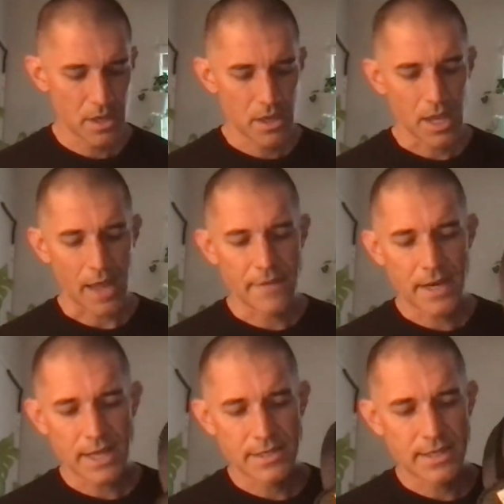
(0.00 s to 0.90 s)
And
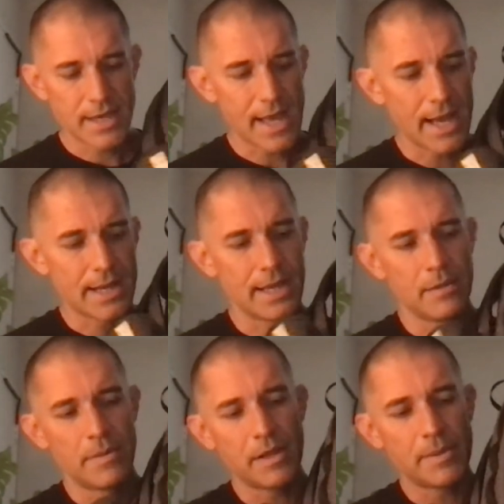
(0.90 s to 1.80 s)
then I did add
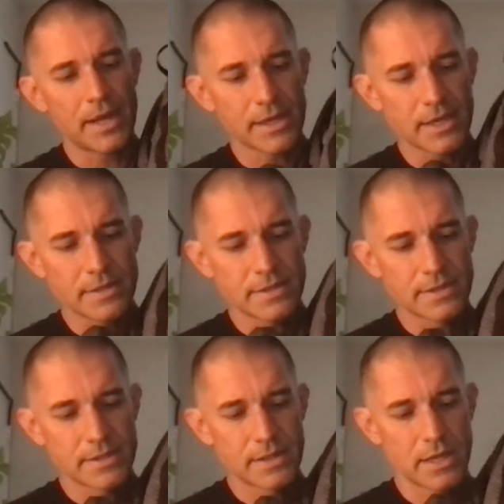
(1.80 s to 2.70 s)
hip belt
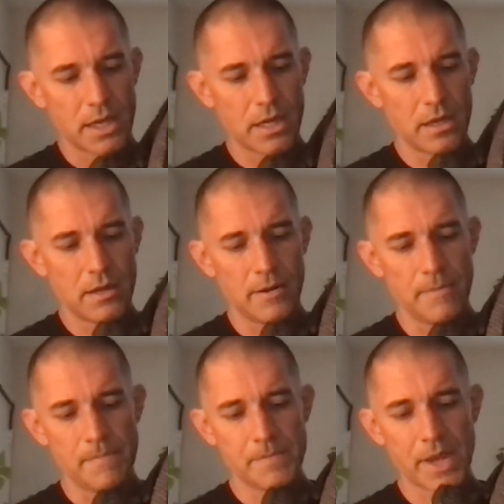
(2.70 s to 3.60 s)
pockets.
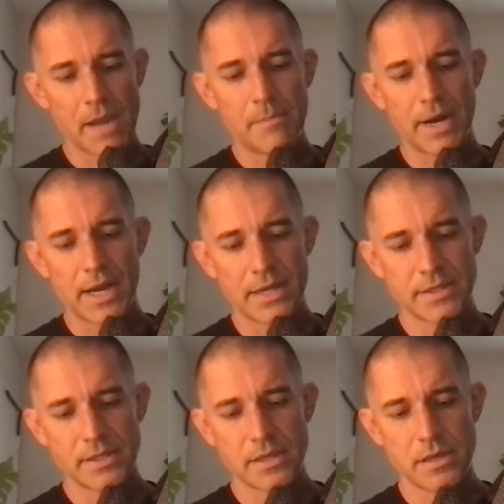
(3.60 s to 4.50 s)
I bought
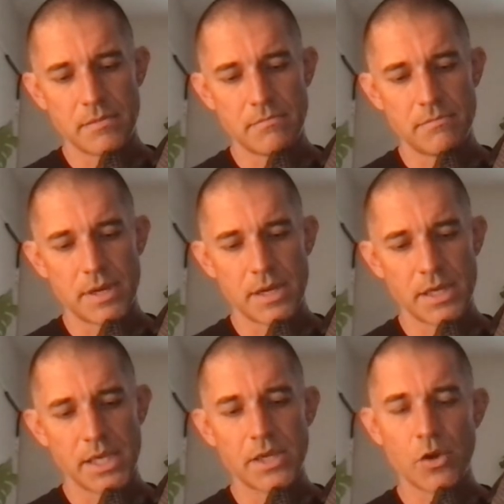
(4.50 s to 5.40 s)
some
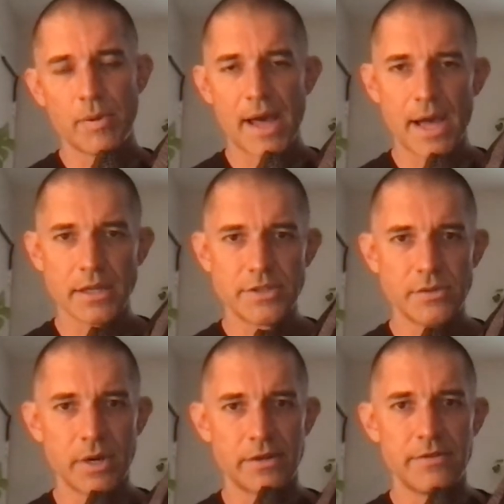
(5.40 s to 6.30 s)
EcoPack
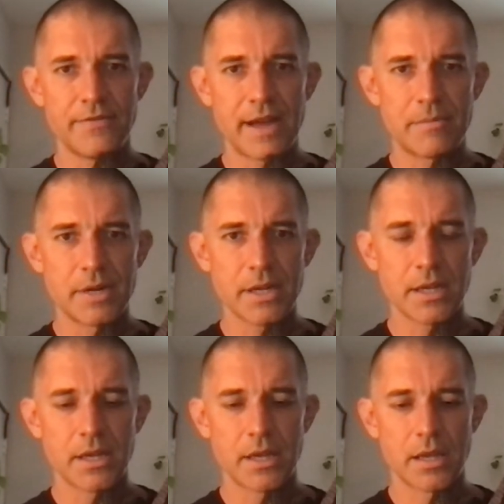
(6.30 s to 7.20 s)
200
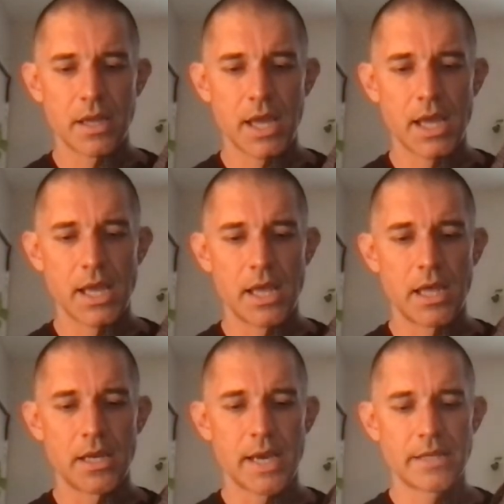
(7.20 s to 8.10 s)
fabric
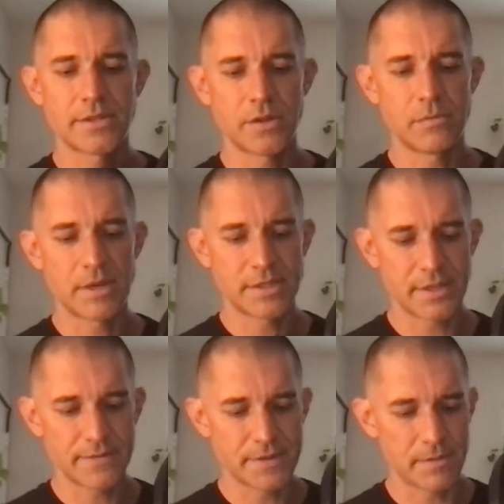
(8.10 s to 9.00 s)
and I sewed
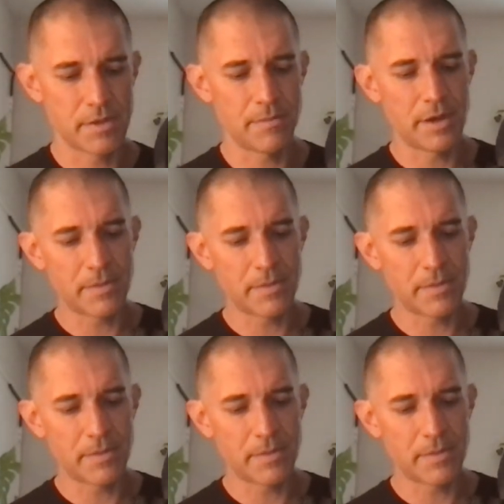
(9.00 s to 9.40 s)
myself some hip belt